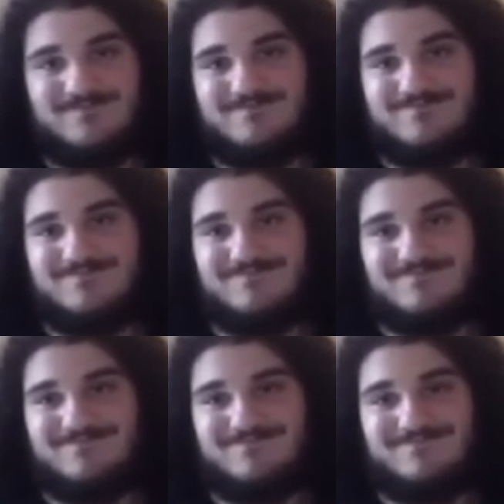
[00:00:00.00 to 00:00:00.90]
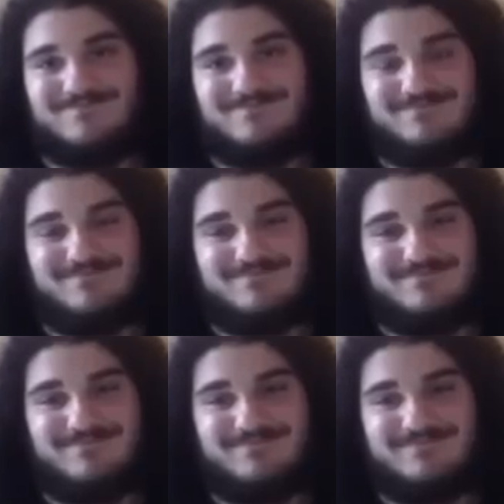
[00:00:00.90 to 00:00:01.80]

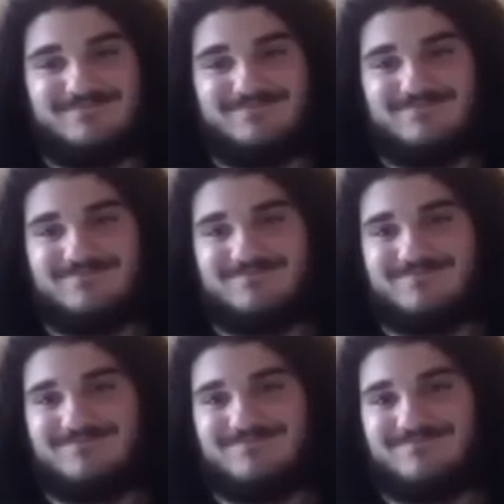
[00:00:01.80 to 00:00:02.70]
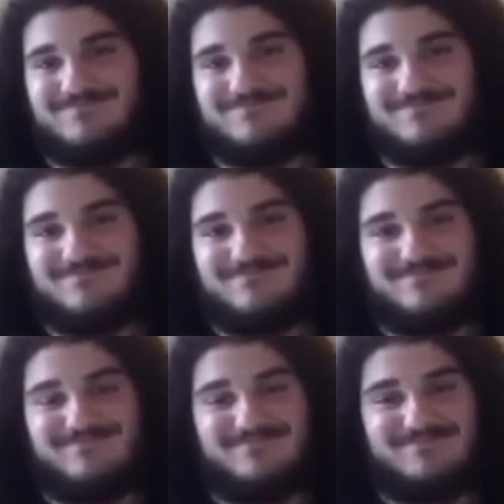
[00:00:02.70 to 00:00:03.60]

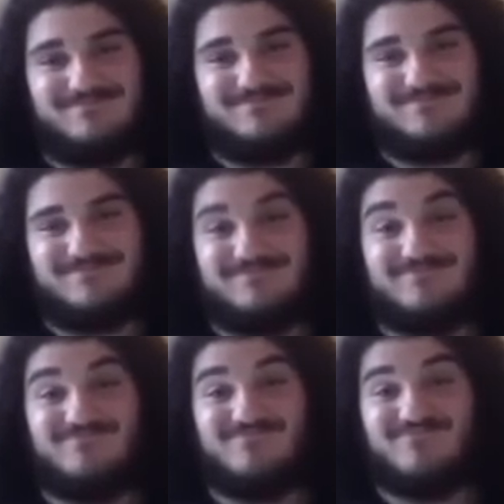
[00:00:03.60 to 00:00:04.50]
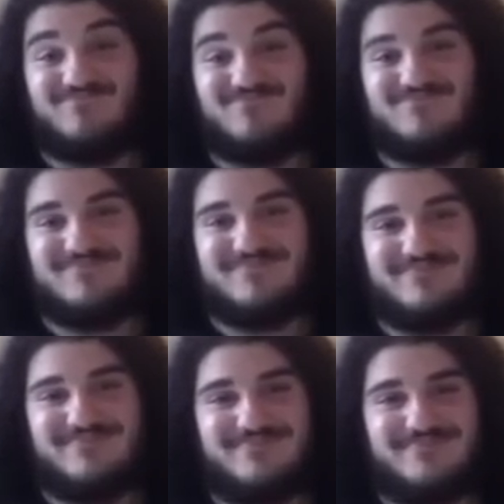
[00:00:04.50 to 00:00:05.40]

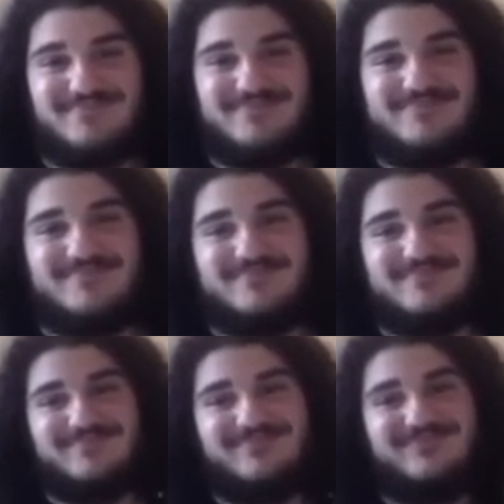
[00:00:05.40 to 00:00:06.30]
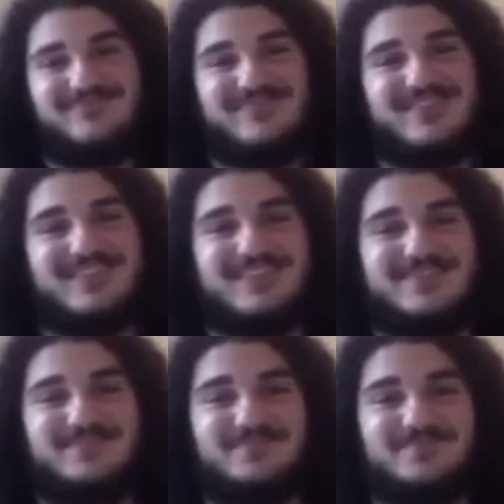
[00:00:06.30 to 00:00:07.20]

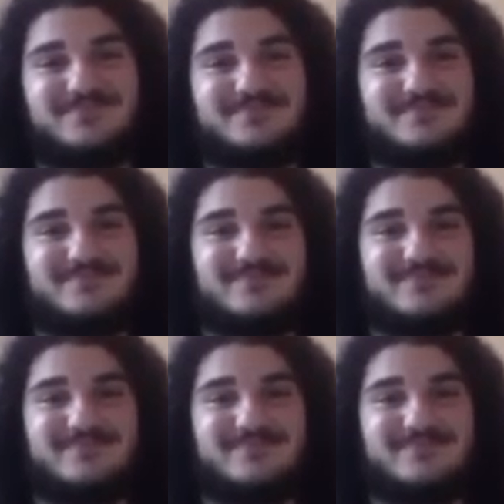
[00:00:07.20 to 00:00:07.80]
(silent)